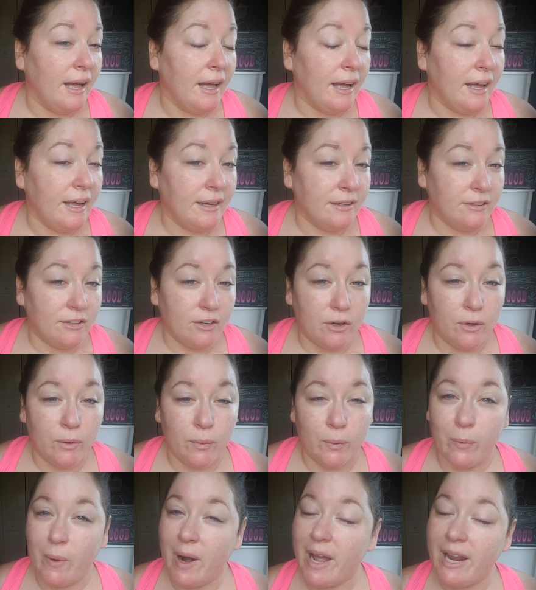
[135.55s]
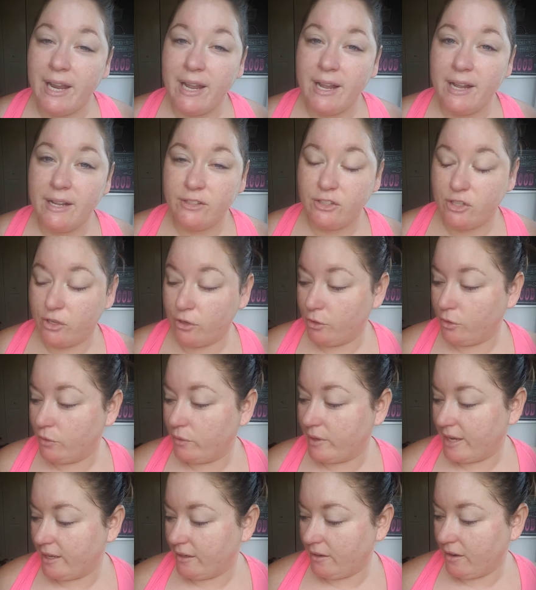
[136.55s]
and you're ready to
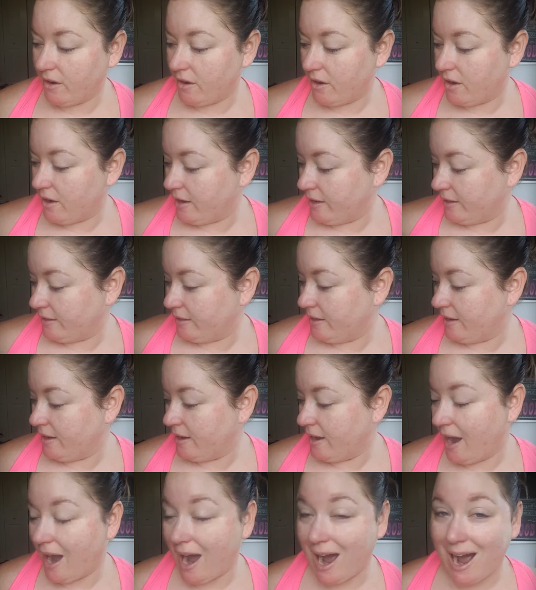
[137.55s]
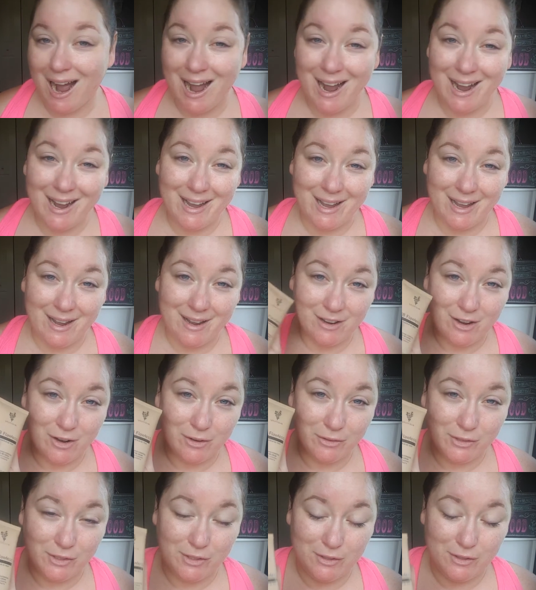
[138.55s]
get on. I
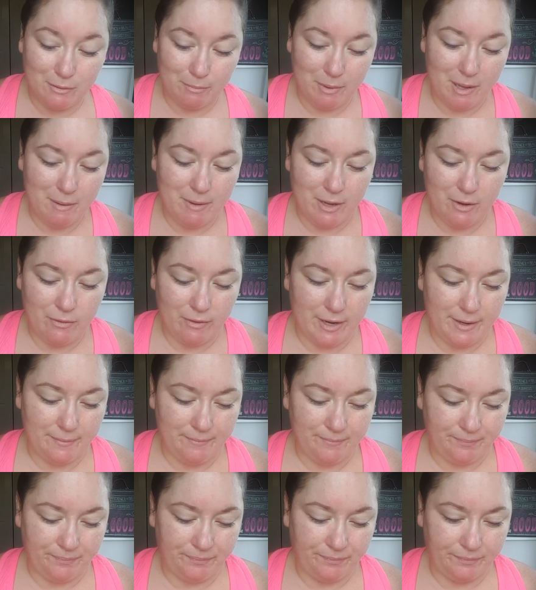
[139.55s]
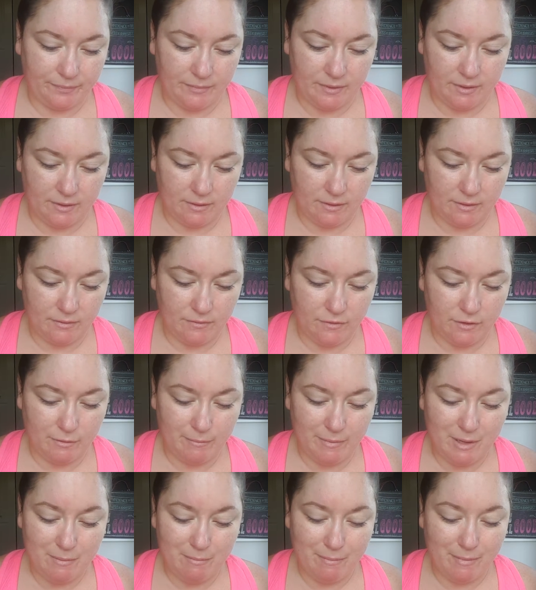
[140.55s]
go to the BB cream. For
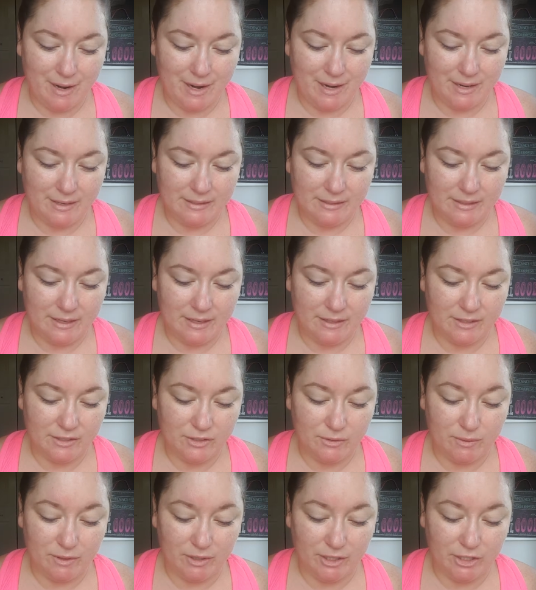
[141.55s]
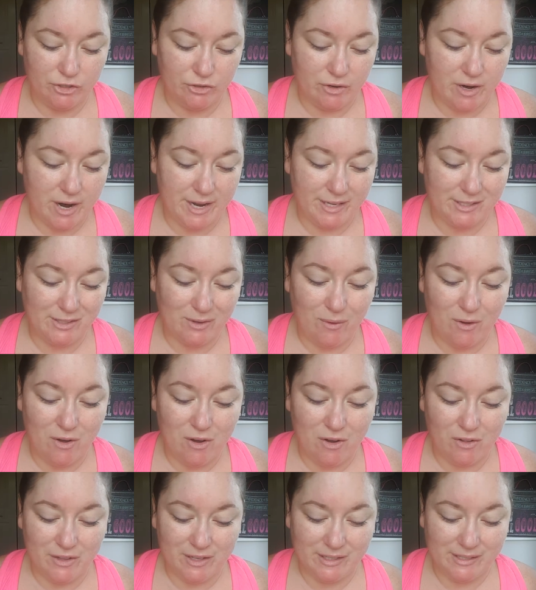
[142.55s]
me, my skin is really dry, so
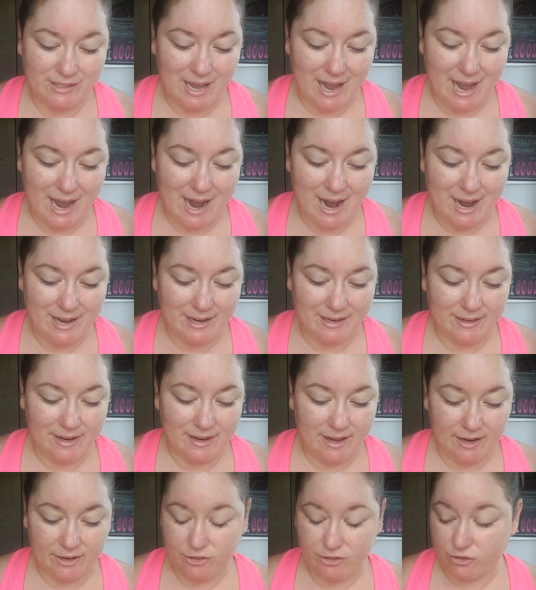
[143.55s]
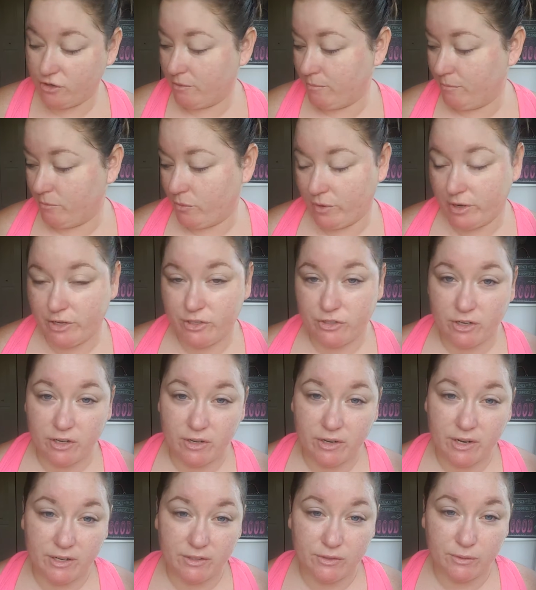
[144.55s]
all this added extra
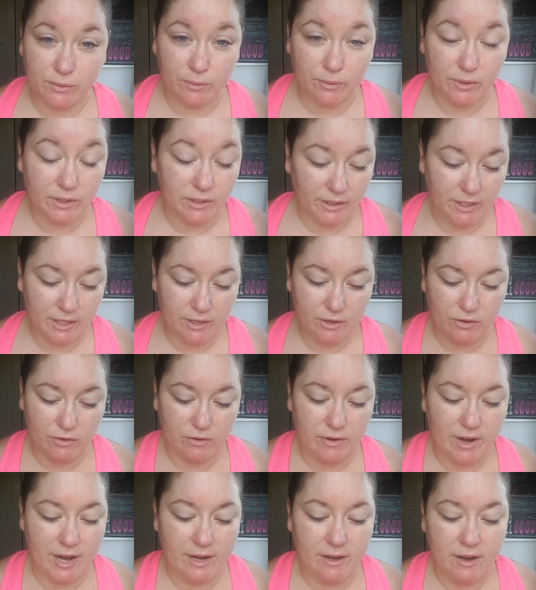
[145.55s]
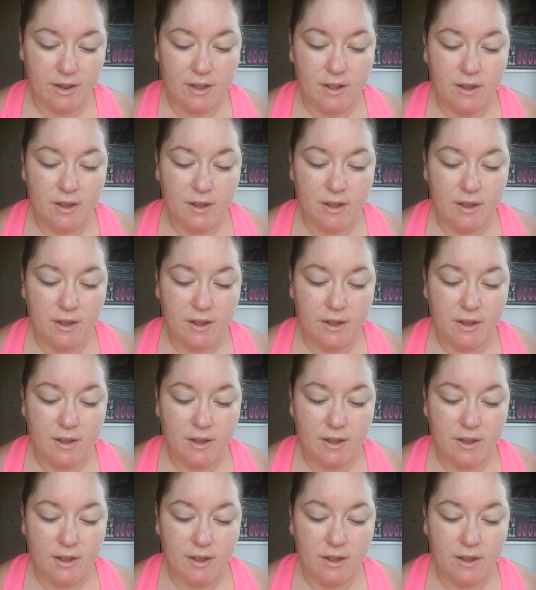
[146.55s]
moisture is really great